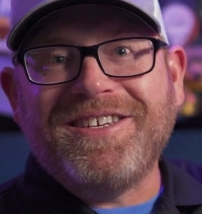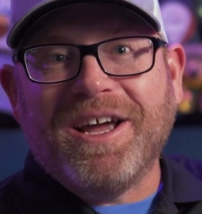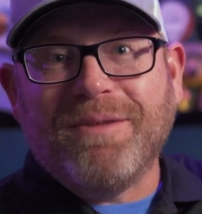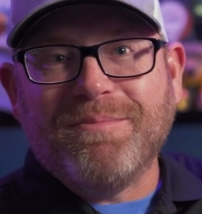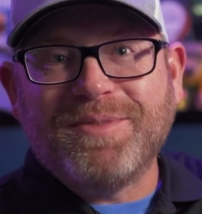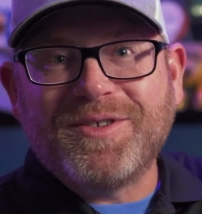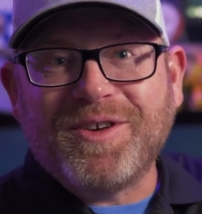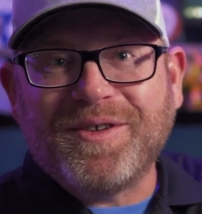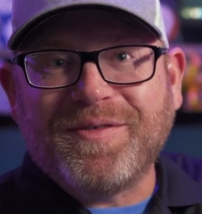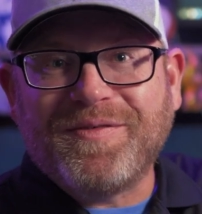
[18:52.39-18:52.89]

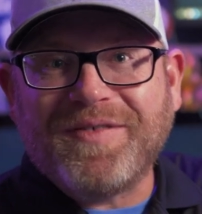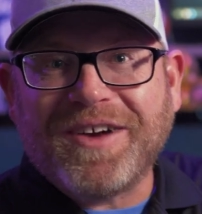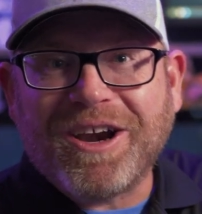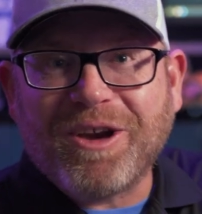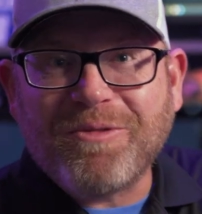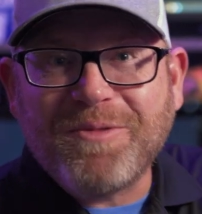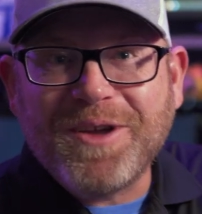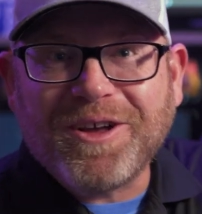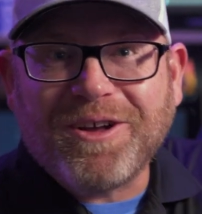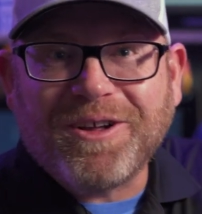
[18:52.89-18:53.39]
dumpster
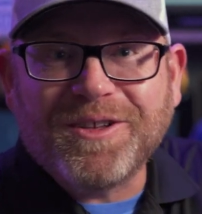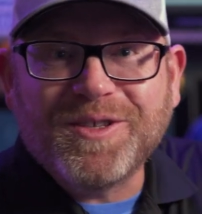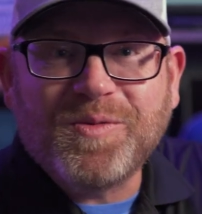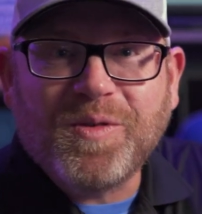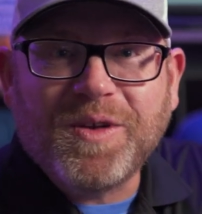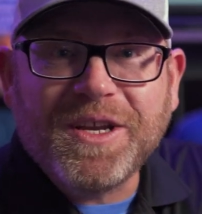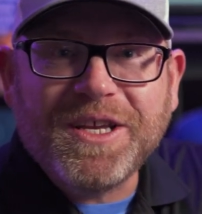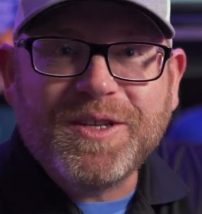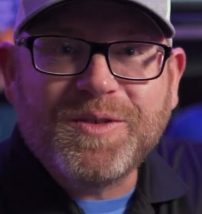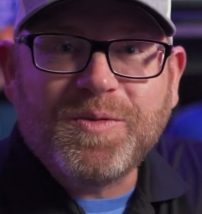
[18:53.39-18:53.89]
fire we call
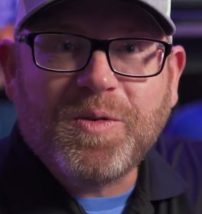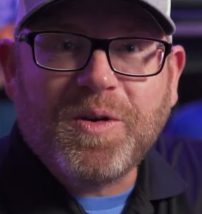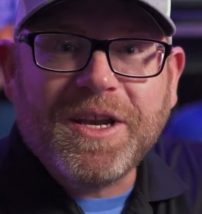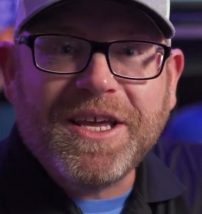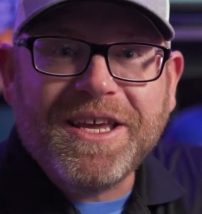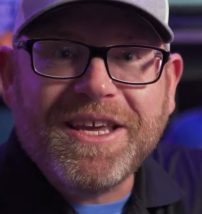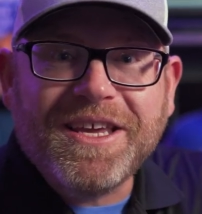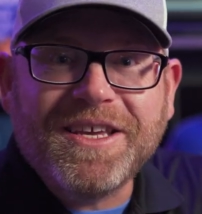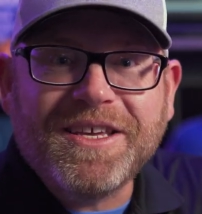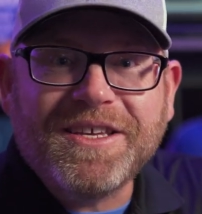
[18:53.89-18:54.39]

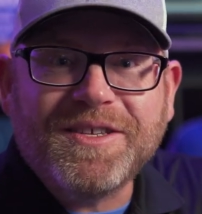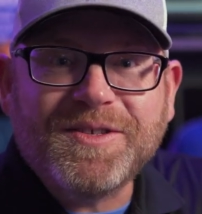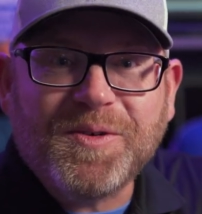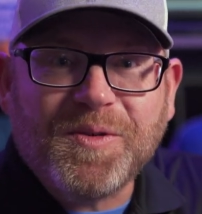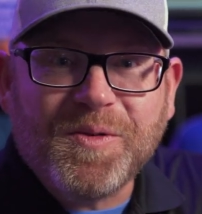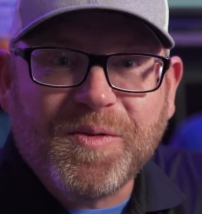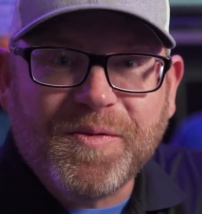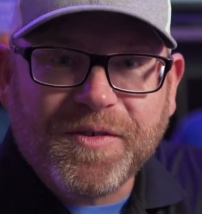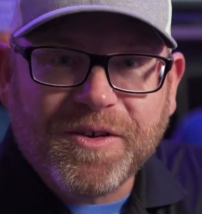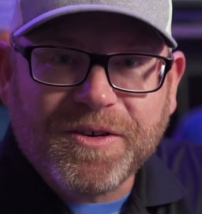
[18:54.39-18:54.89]
2020 is
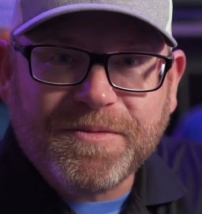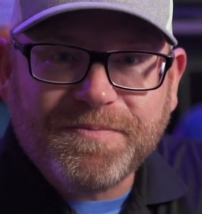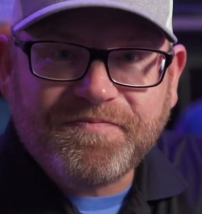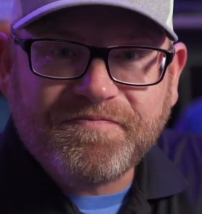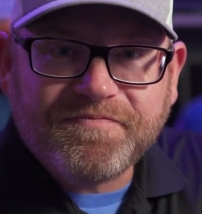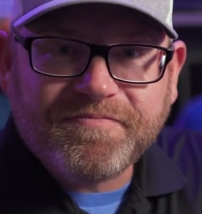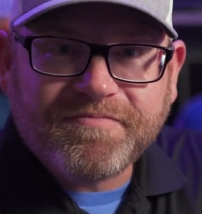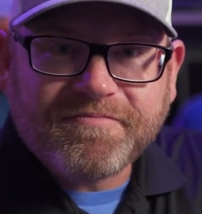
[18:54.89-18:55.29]
over,